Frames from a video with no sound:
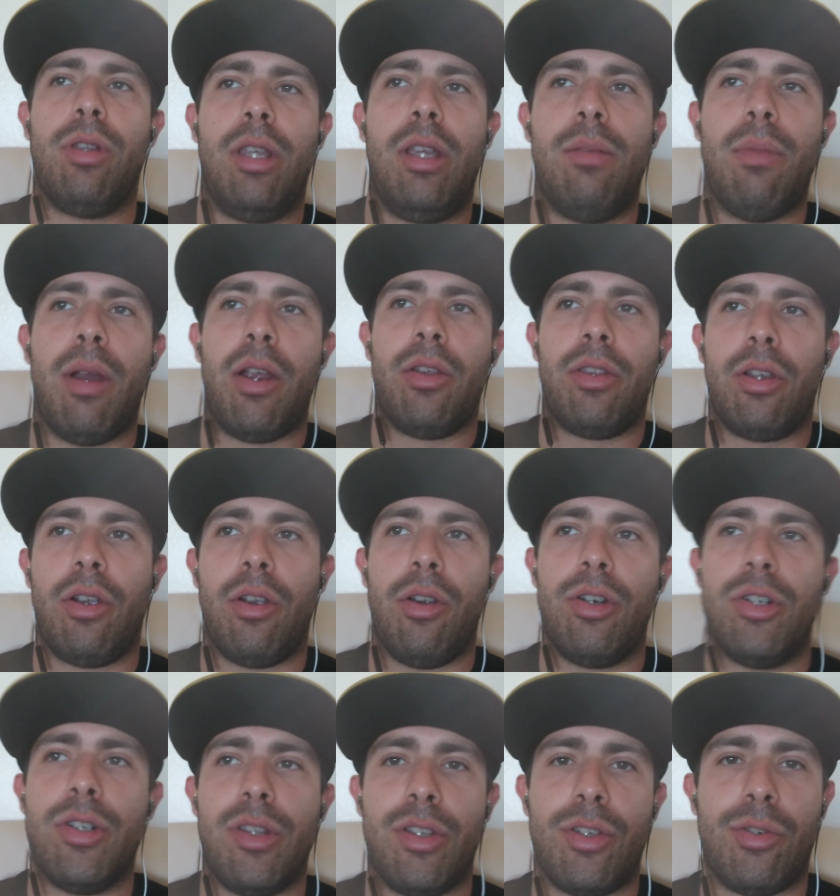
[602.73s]
admire the courage
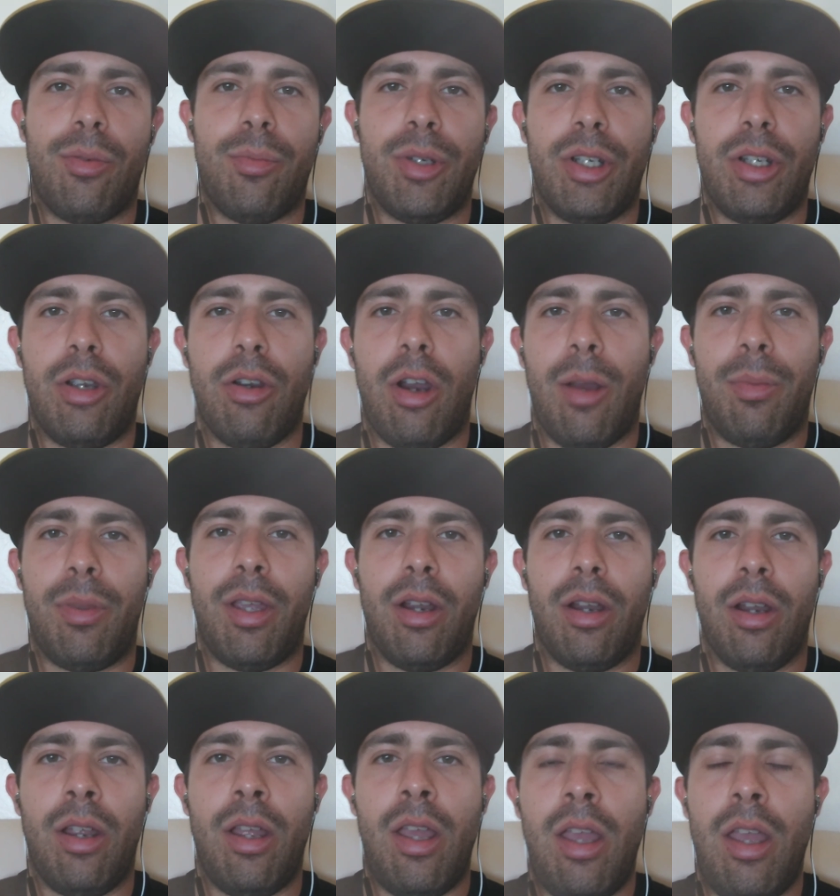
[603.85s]
of this woman to go up there
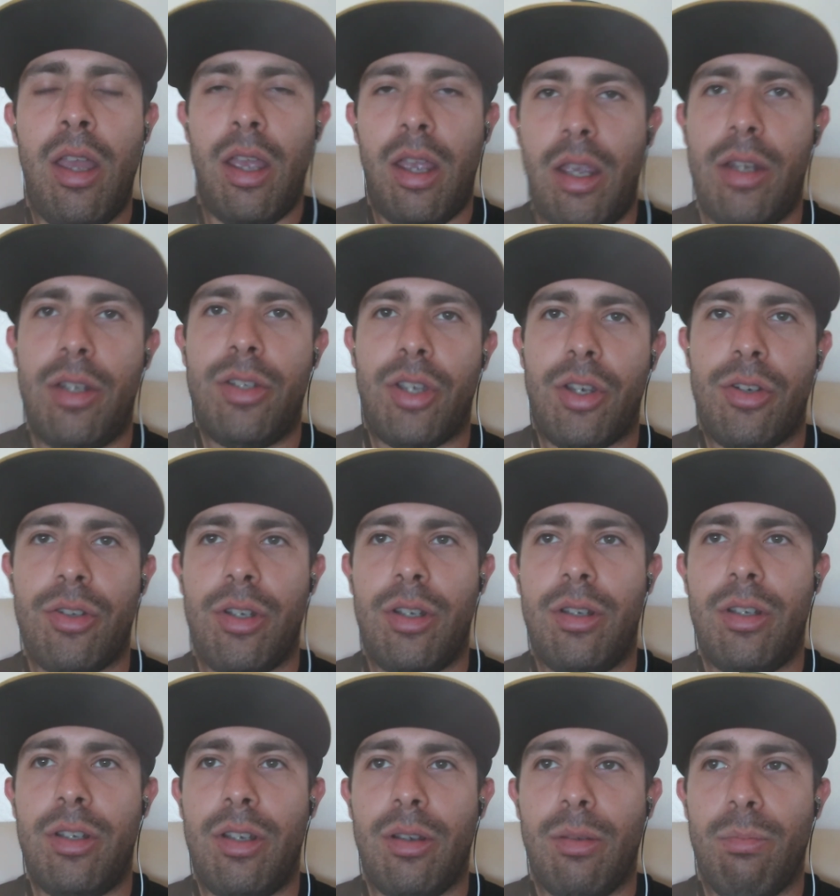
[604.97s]
and essentially,
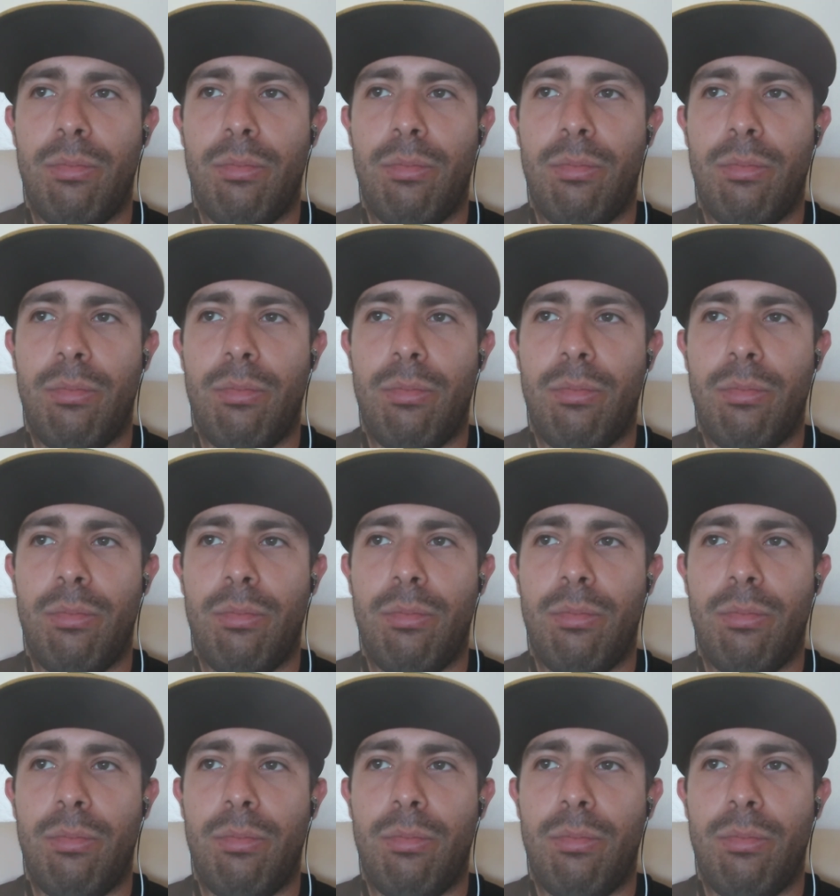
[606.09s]
you know,